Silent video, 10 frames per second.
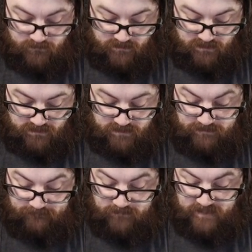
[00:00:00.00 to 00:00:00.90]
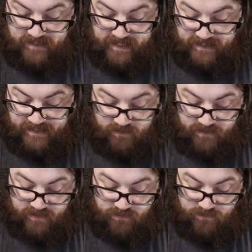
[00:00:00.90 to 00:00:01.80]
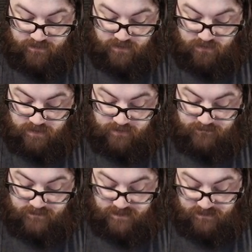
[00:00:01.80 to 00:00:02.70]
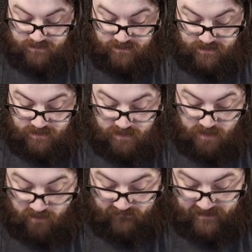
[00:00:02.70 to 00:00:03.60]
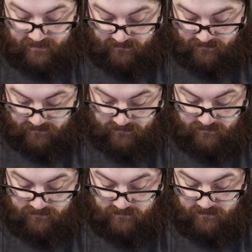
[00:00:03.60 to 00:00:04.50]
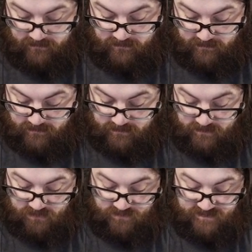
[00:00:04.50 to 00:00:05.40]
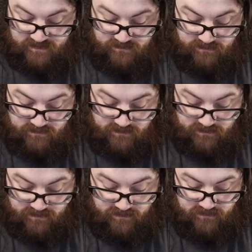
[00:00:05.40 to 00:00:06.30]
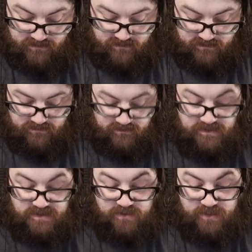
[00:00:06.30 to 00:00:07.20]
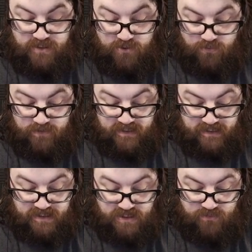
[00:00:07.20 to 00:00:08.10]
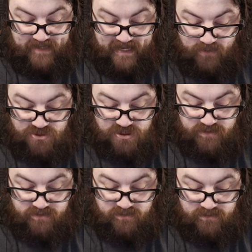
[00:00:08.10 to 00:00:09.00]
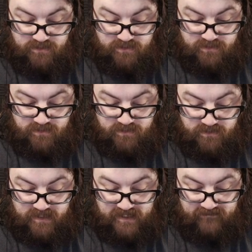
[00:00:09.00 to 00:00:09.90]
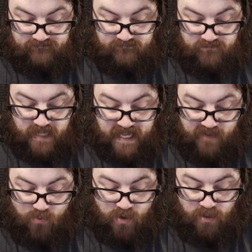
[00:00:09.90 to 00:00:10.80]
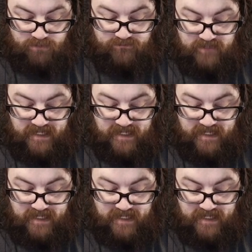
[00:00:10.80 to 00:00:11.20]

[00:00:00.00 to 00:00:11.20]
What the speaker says: And here are your carving tools. Get your like a U gouge, like a high-walled, like